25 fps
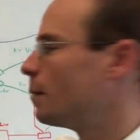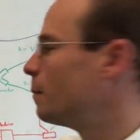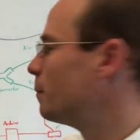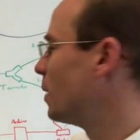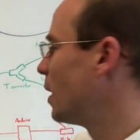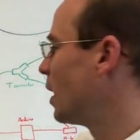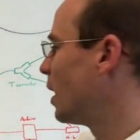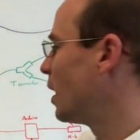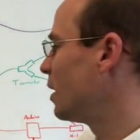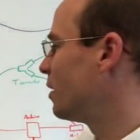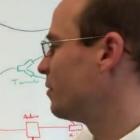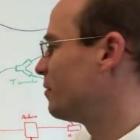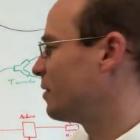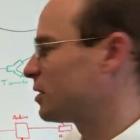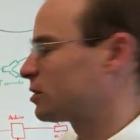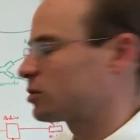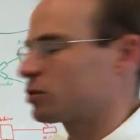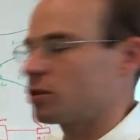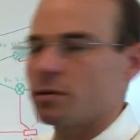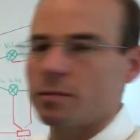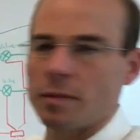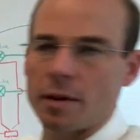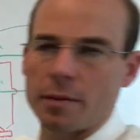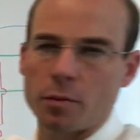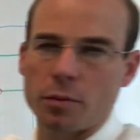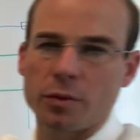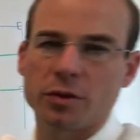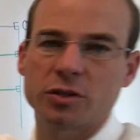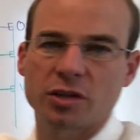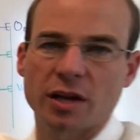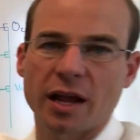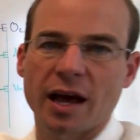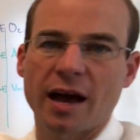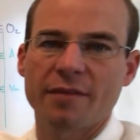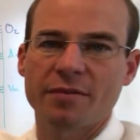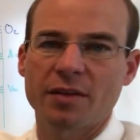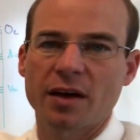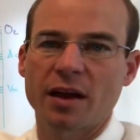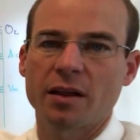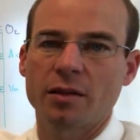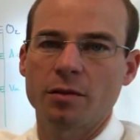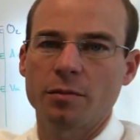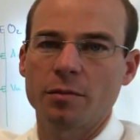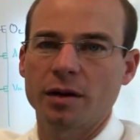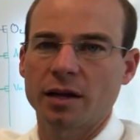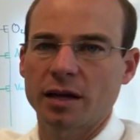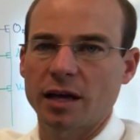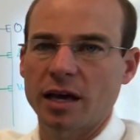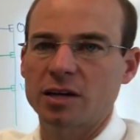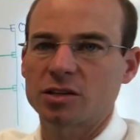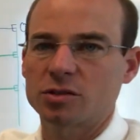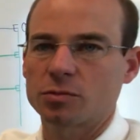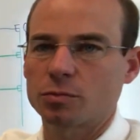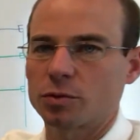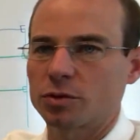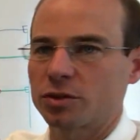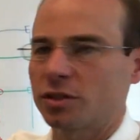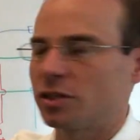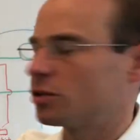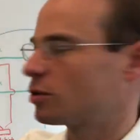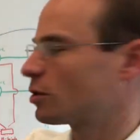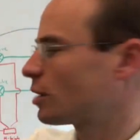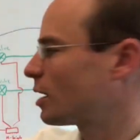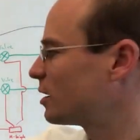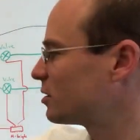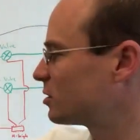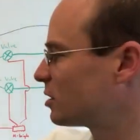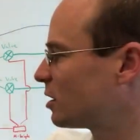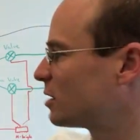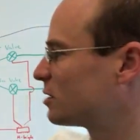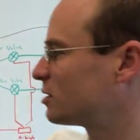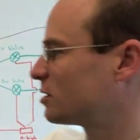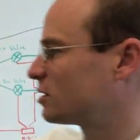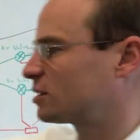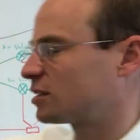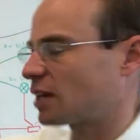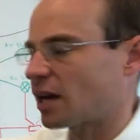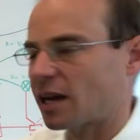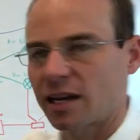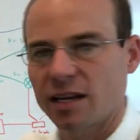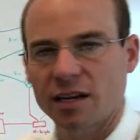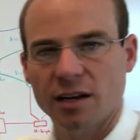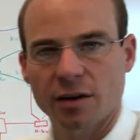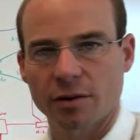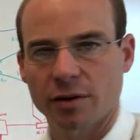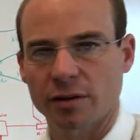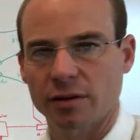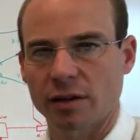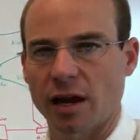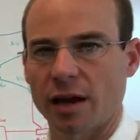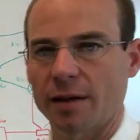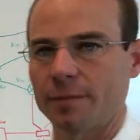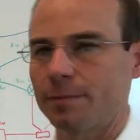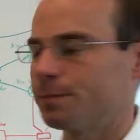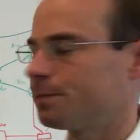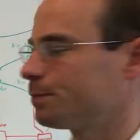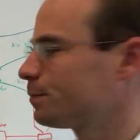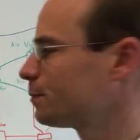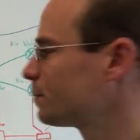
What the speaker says: but eventually maybe we should have that in the mitigation procedure as a secondary line.